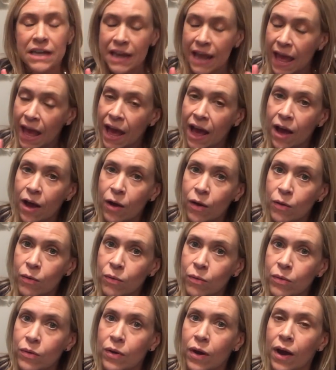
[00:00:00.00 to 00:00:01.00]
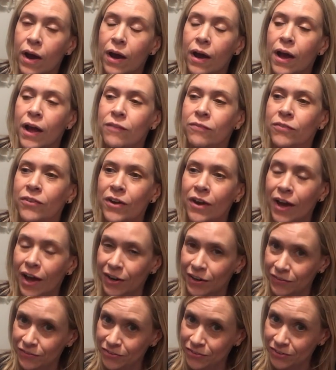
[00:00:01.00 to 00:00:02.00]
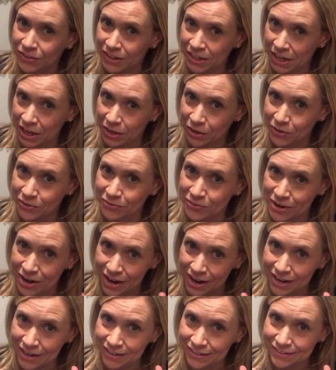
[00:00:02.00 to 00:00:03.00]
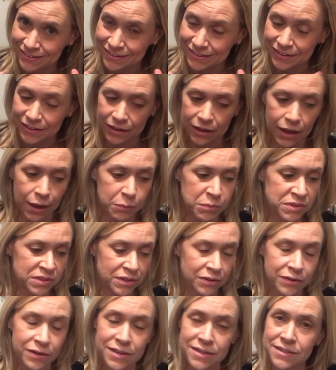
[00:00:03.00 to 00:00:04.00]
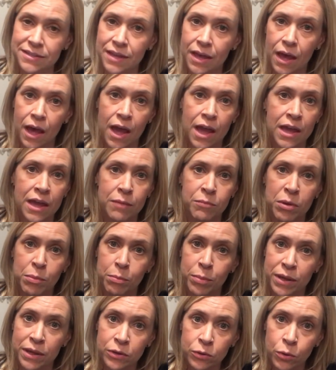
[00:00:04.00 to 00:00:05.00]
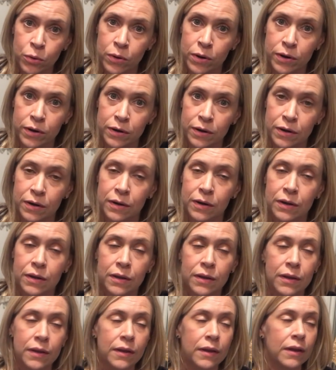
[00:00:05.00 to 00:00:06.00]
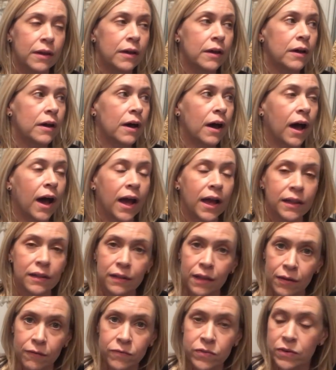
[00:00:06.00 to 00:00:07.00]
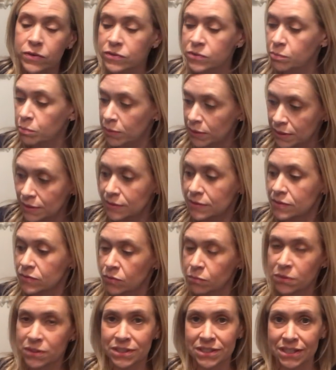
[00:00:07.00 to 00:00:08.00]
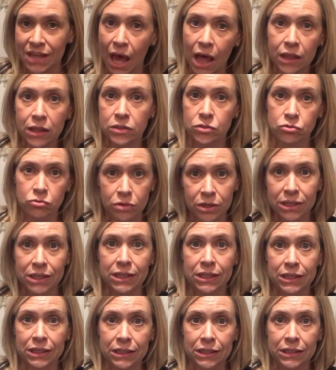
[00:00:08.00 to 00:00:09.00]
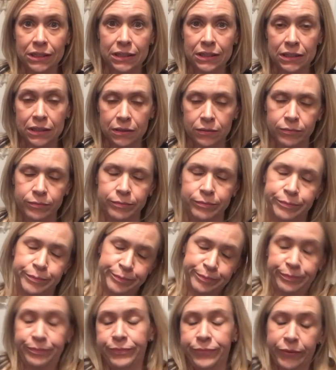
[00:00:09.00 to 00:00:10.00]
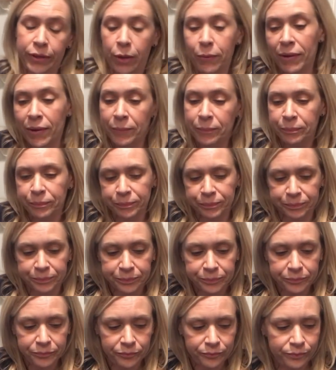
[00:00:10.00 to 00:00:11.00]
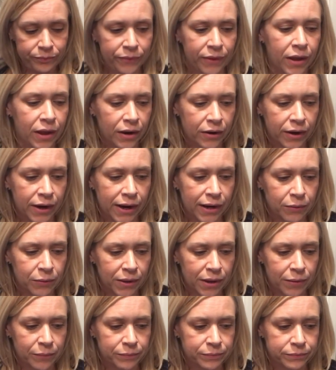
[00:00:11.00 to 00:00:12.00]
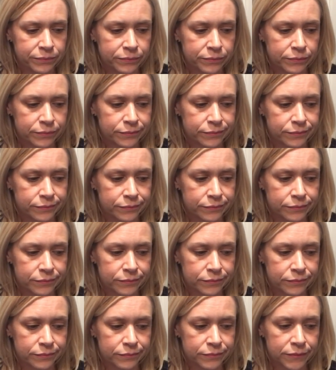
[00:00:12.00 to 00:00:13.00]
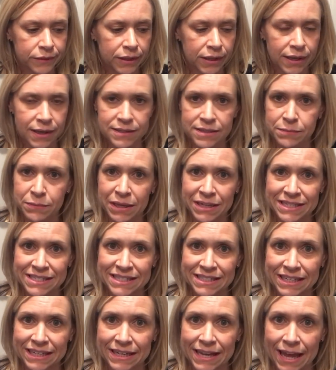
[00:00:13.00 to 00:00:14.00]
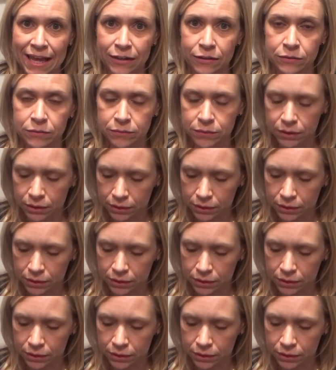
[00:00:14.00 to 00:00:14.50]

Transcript: now, I've got it for later, right? I'm serious. I am a bin hoarder. I love those bins from the Dollar Tree. Oh well. All right, well, I guess I'm gonna skedaddle.